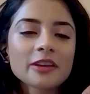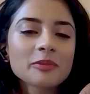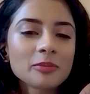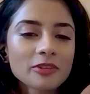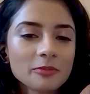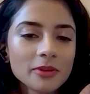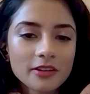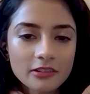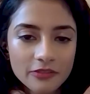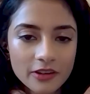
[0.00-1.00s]
people are
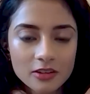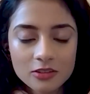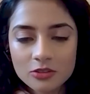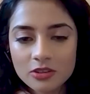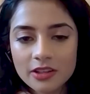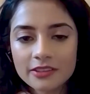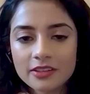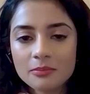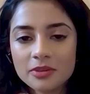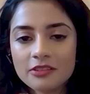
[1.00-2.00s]
being unfair or like
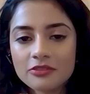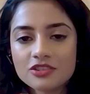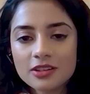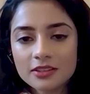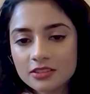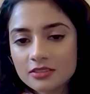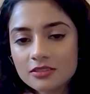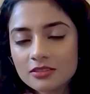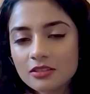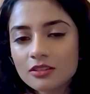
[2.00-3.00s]
that I'm being rejected
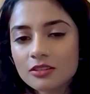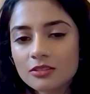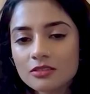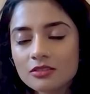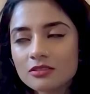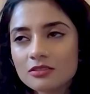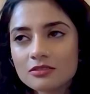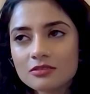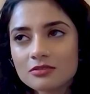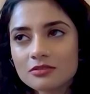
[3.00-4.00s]
on a,
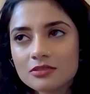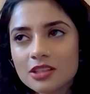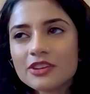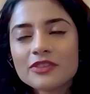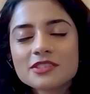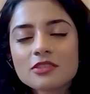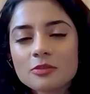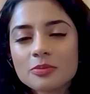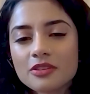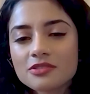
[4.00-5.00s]
even if it's
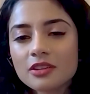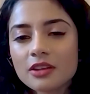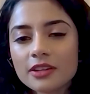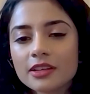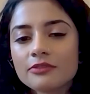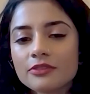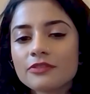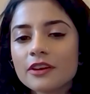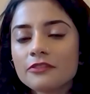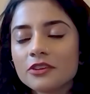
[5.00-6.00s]
not a personal level, like
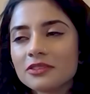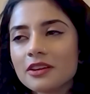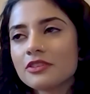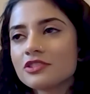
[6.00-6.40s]
if I feel that